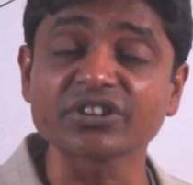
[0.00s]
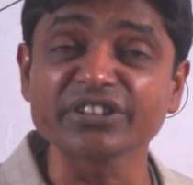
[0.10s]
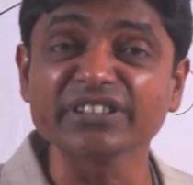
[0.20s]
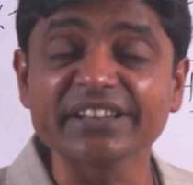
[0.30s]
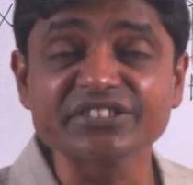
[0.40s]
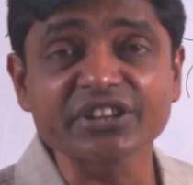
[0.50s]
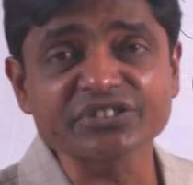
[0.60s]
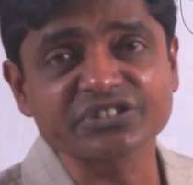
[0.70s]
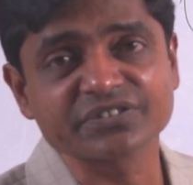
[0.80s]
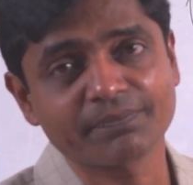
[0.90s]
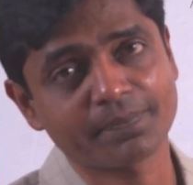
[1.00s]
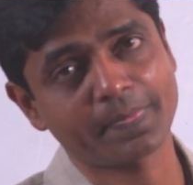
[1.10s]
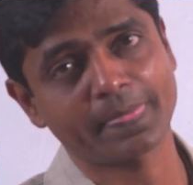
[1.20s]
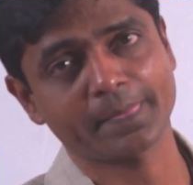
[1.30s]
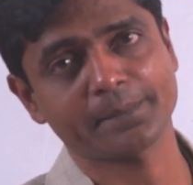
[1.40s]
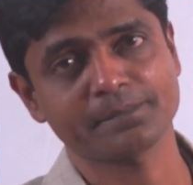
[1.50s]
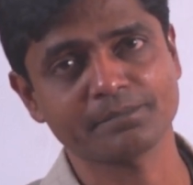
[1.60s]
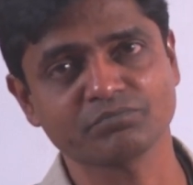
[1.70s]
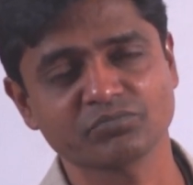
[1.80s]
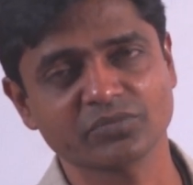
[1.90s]
or increases?
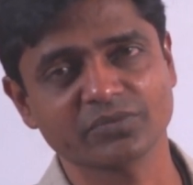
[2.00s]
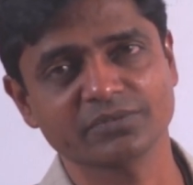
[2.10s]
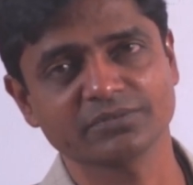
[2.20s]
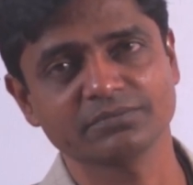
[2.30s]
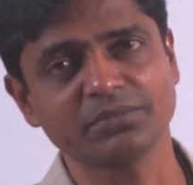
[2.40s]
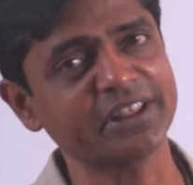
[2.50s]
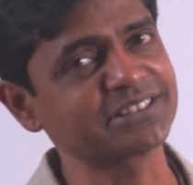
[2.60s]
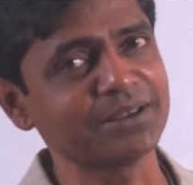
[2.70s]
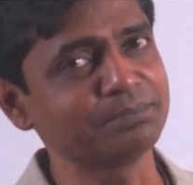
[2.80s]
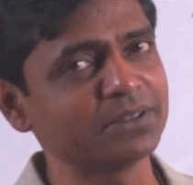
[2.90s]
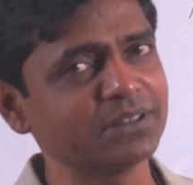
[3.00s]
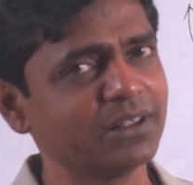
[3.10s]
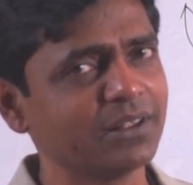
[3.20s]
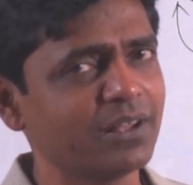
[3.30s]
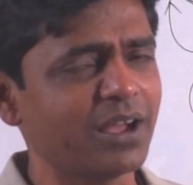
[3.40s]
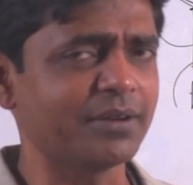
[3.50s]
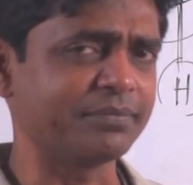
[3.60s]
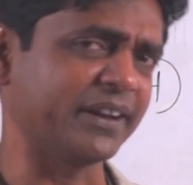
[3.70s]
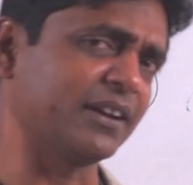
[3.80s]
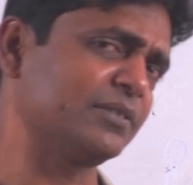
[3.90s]
For example, I have
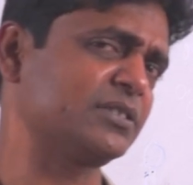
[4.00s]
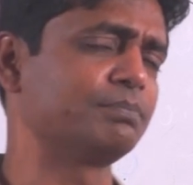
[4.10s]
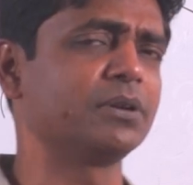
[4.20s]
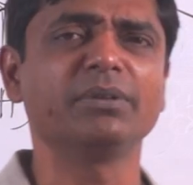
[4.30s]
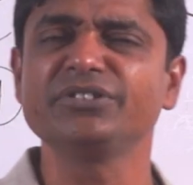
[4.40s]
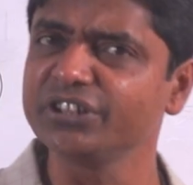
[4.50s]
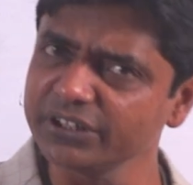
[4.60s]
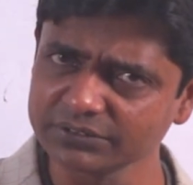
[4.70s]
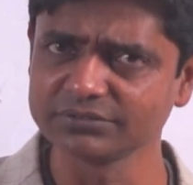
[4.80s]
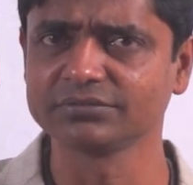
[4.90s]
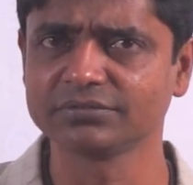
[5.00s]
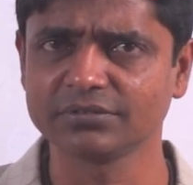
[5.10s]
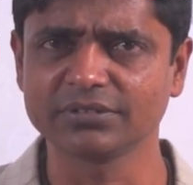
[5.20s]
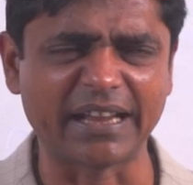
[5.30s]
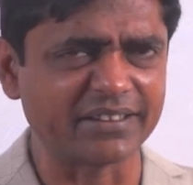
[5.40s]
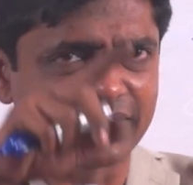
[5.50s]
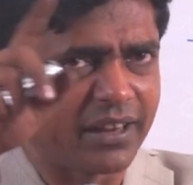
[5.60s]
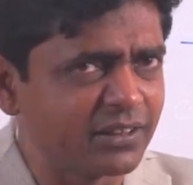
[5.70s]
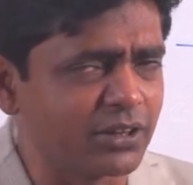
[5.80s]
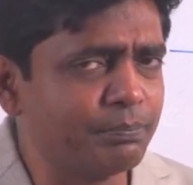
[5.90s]
taken a simple benzene. That
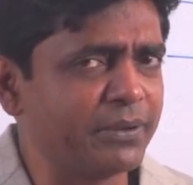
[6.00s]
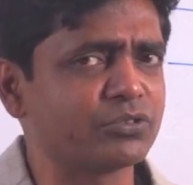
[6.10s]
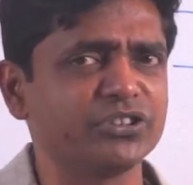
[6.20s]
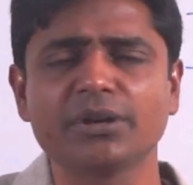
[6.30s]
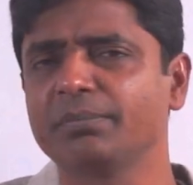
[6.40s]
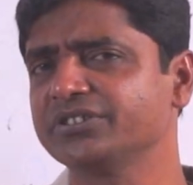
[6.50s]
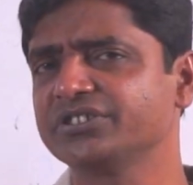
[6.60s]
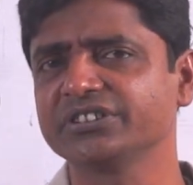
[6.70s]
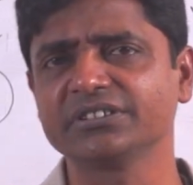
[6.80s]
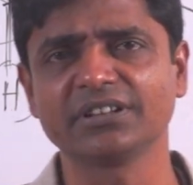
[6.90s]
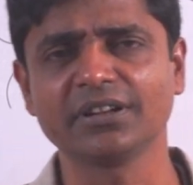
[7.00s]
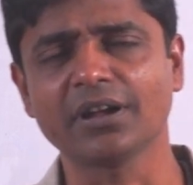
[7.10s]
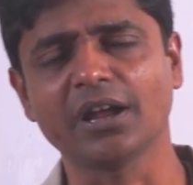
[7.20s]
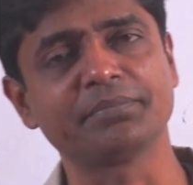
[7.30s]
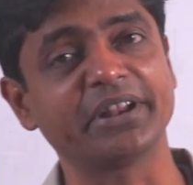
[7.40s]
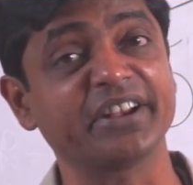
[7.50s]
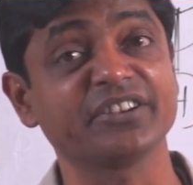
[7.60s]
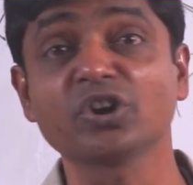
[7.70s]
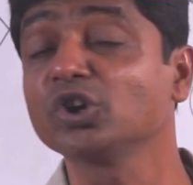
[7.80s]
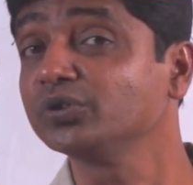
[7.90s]
ring compare with the benzene. I have
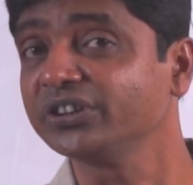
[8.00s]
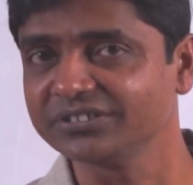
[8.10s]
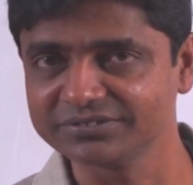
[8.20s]
taken toluene.